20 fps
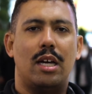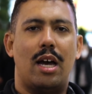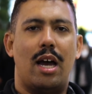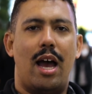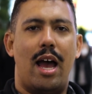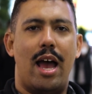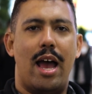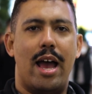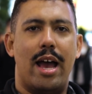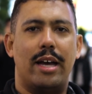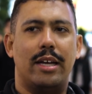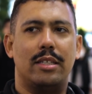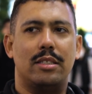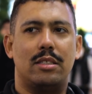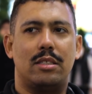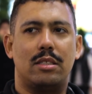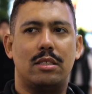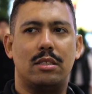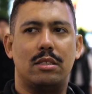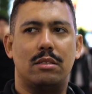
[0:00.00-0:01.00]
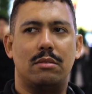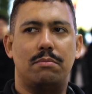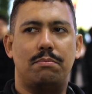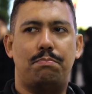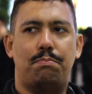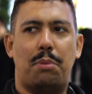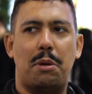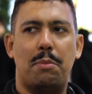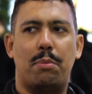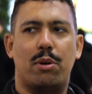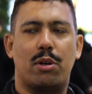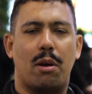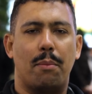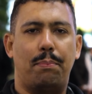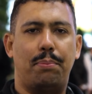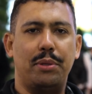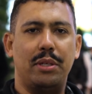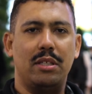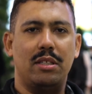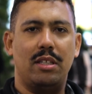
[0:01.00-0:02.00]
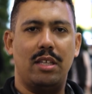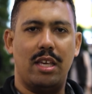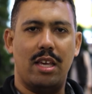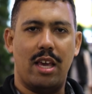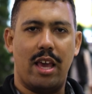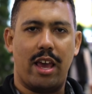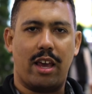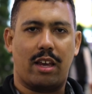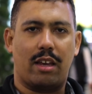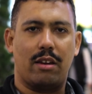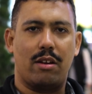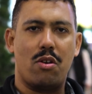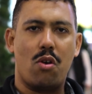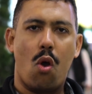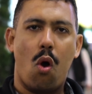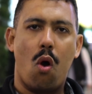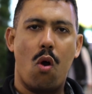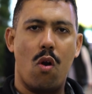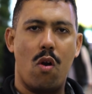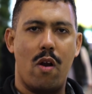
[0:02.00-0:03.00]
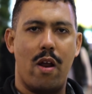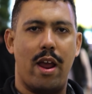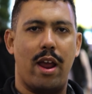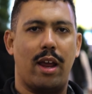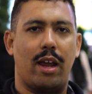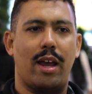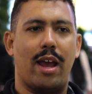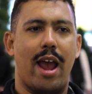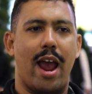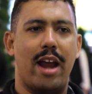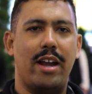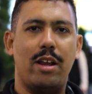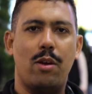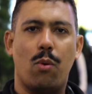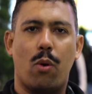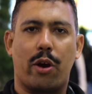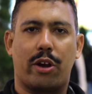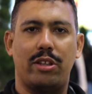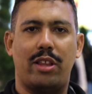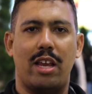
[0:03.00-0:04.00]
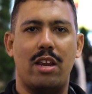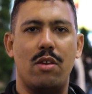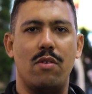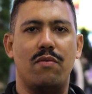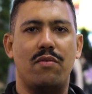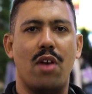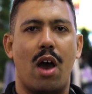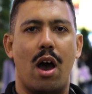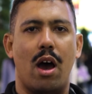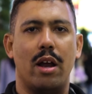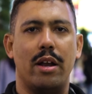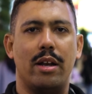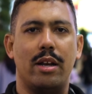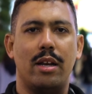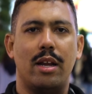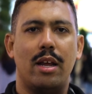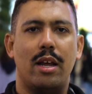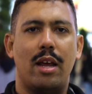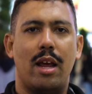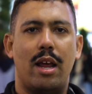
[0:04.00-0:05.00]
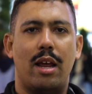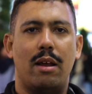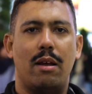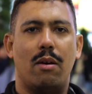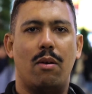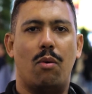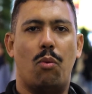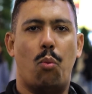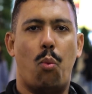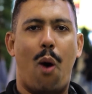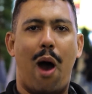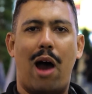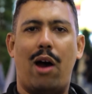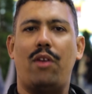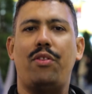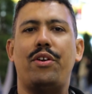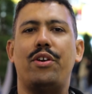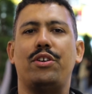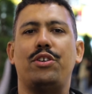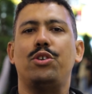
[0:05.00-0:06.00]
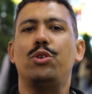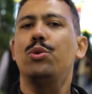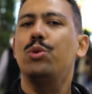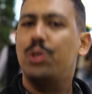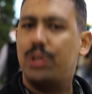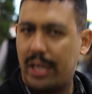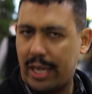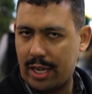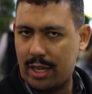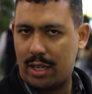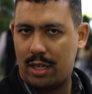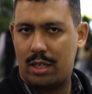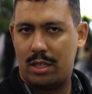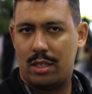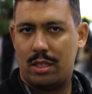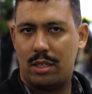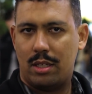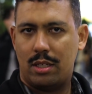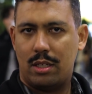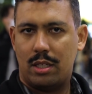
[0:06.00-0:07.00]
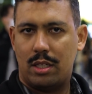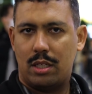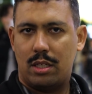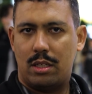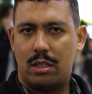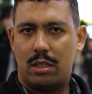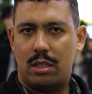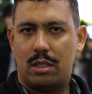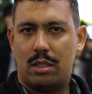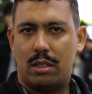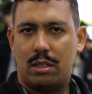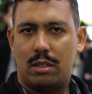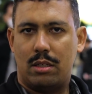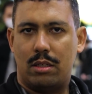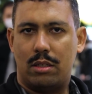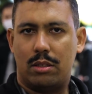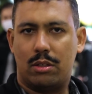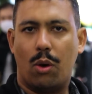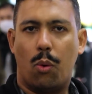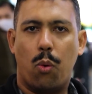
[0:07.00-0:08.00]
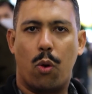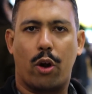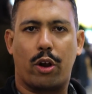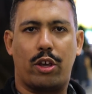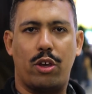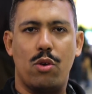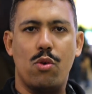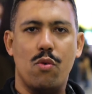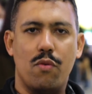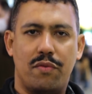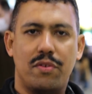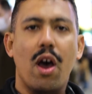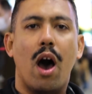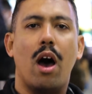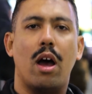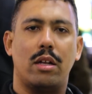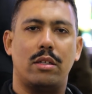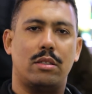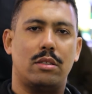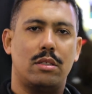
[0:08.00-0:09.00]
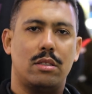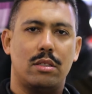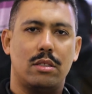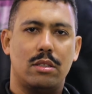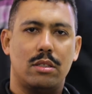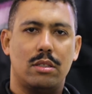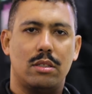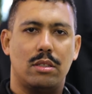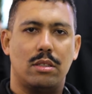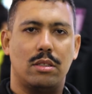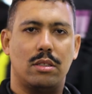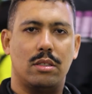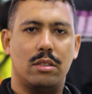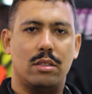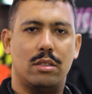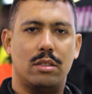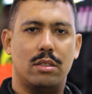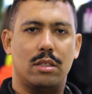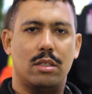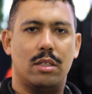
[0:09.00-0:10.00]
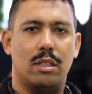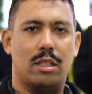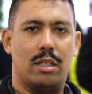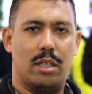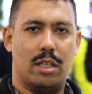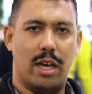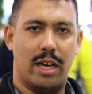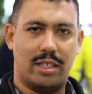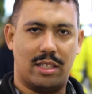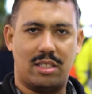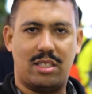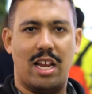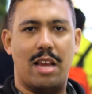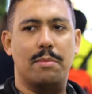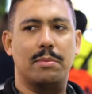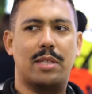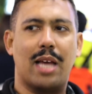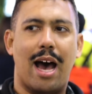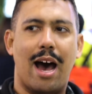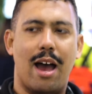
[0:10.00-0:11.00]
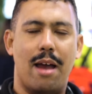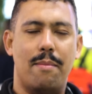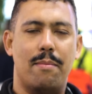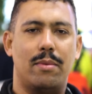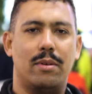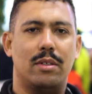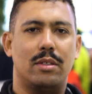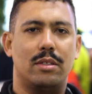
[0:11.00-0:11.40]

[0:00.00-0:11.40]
and people completely ignoring any work that you've done while they're using the work you've done at the same time.